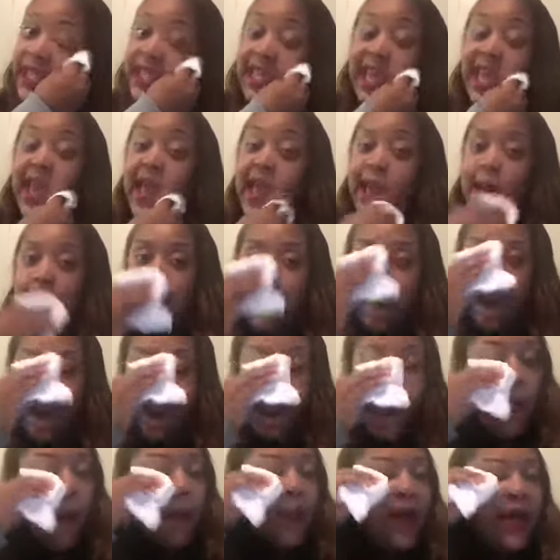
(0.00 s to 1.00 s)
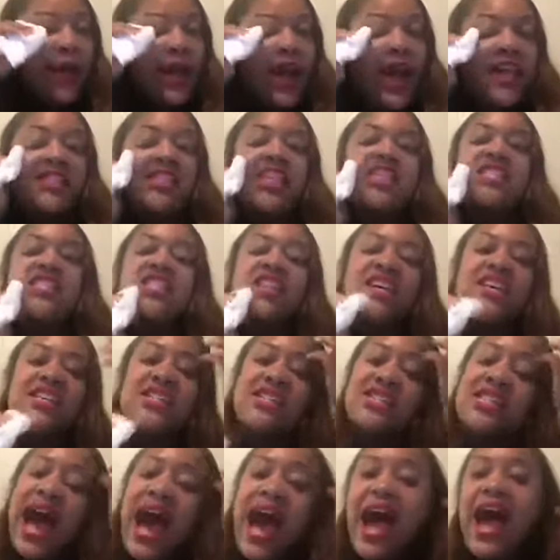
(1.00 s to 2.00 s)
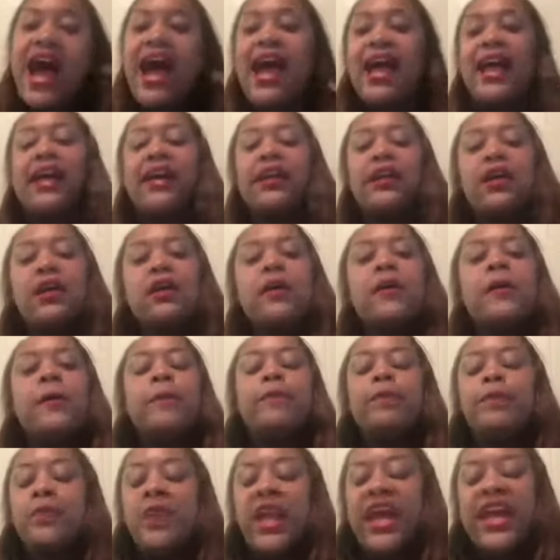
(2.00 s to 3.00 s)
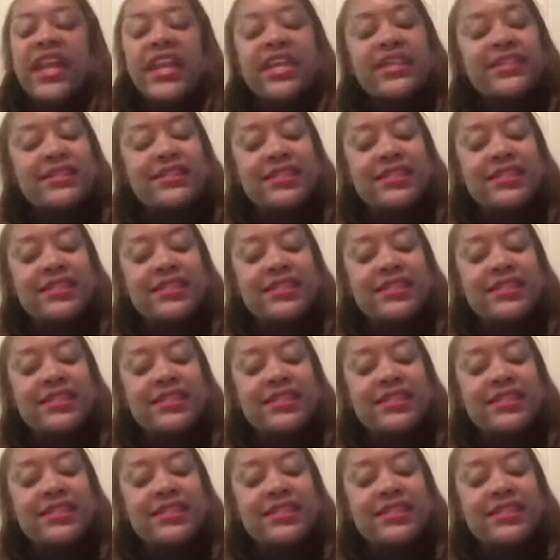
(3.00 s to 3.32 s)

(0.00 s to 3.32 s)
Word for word: can't. Because it's designed it is